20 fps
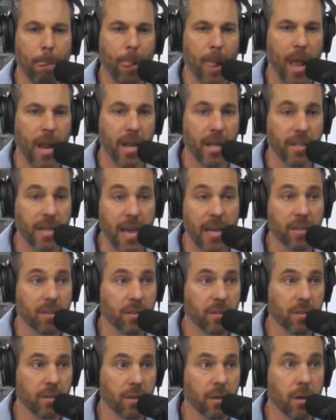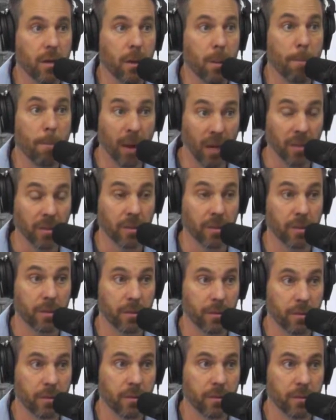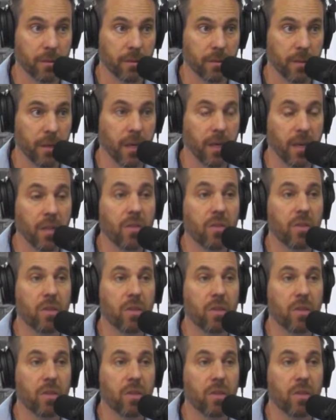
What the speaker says: And it takes months. Like it's